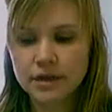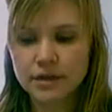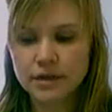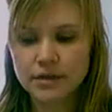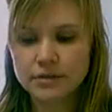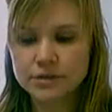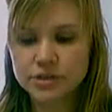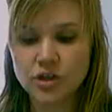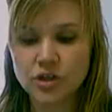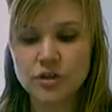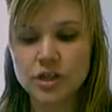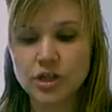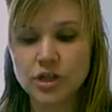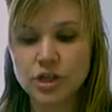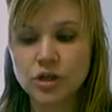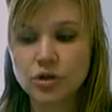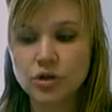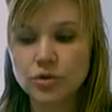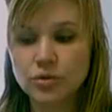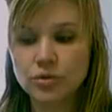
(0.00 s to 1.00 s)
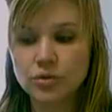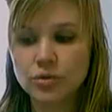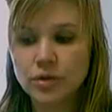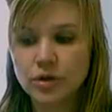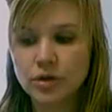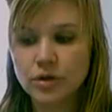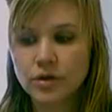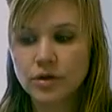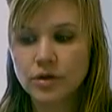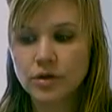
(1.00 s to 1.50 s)
so that you
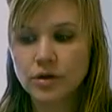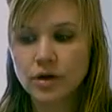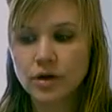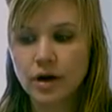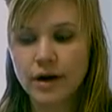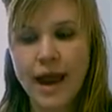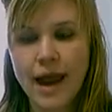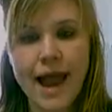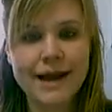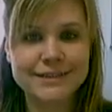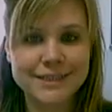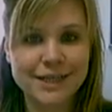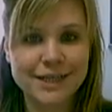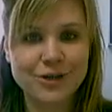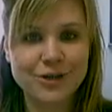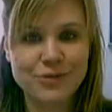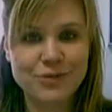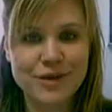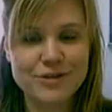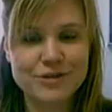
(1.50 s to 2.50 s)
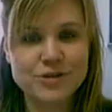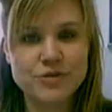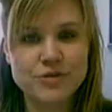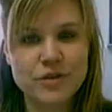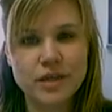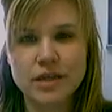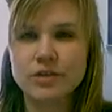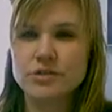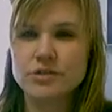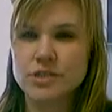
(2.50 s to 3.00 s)
are acting in a way that you
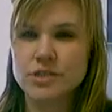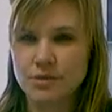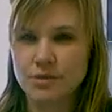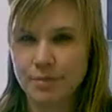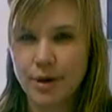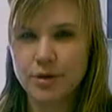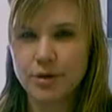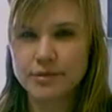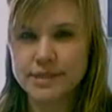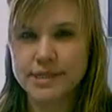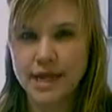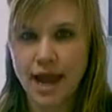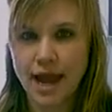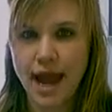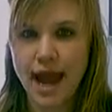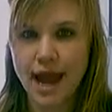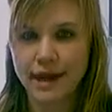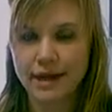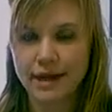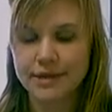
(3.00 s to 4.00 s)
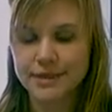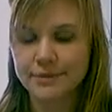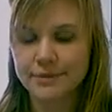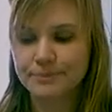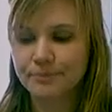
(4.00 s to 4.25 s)
think you're supposed to act.